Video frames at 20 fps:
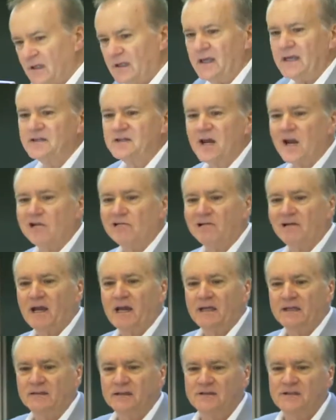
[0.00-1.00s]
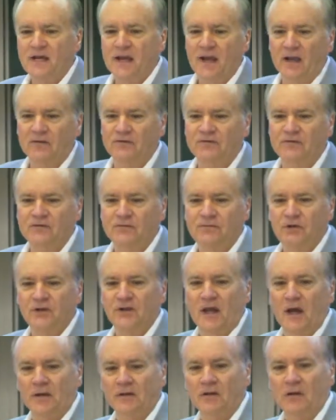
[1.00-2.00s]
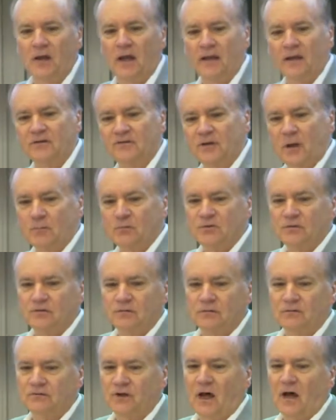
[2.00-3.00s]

interrogating the text for the underlying assumptions,